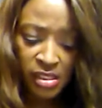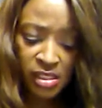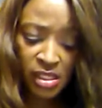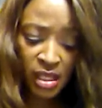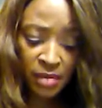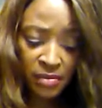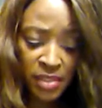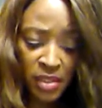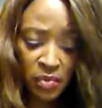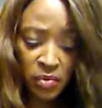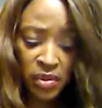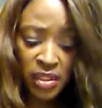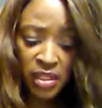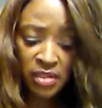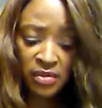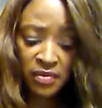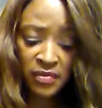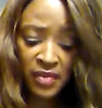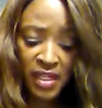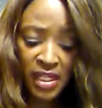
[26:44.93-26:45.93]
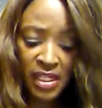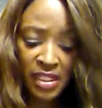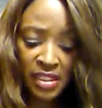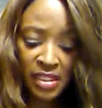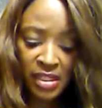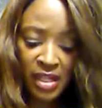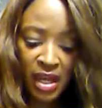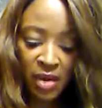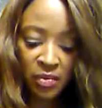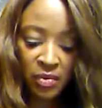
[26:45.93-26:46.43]
Something would intervene
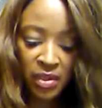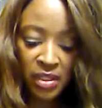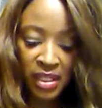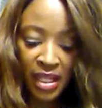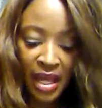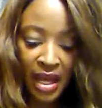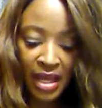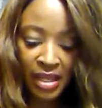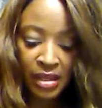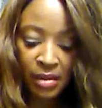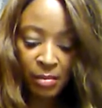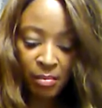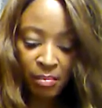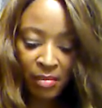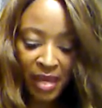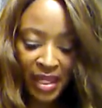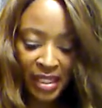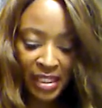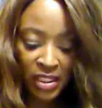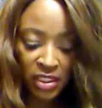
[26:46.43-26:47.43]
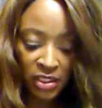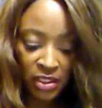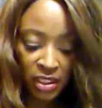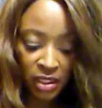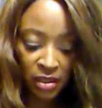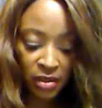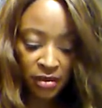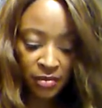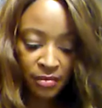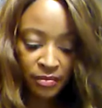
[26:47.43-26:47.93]
and I would not make it
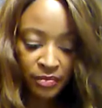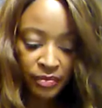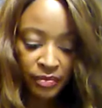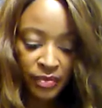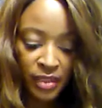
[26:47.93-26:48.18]
there.